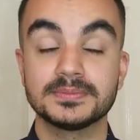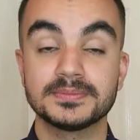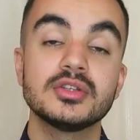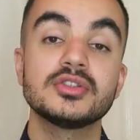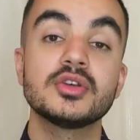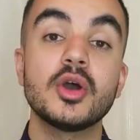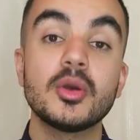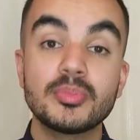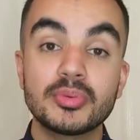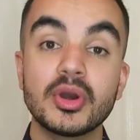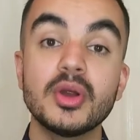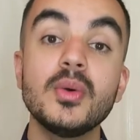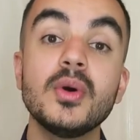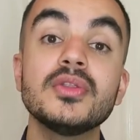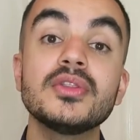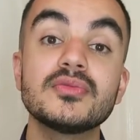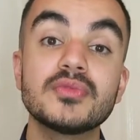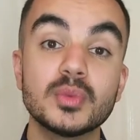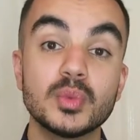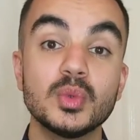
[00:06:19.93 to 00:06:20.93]
So a pro
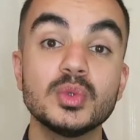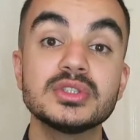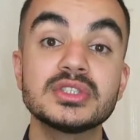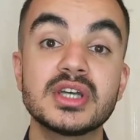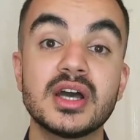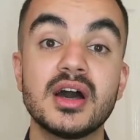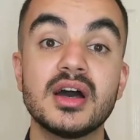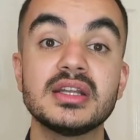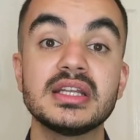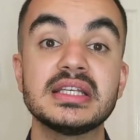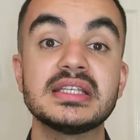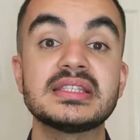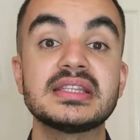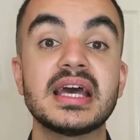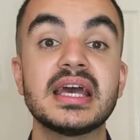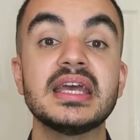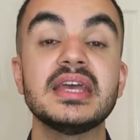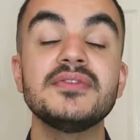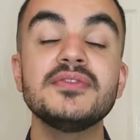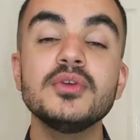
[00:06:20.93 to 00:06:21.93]
on the rewards card is
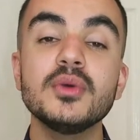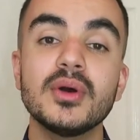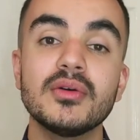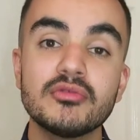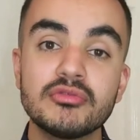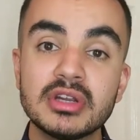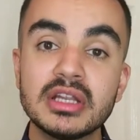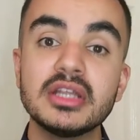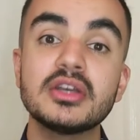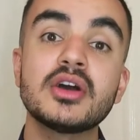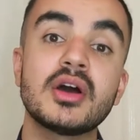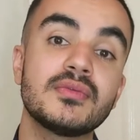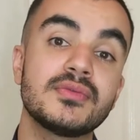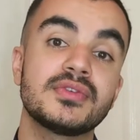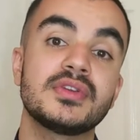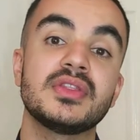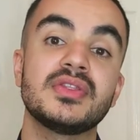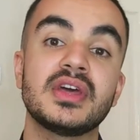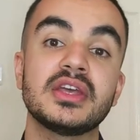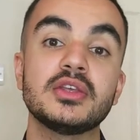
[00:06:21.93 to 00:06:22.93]
that if you are really
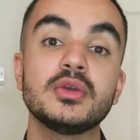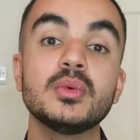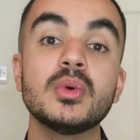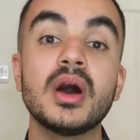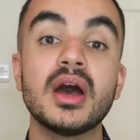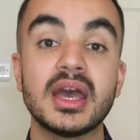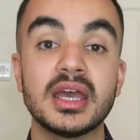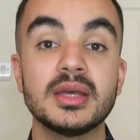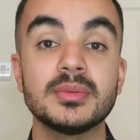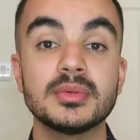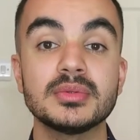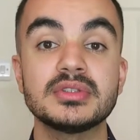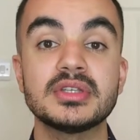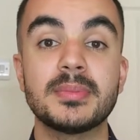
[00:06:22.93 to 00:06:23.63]
confident that you are able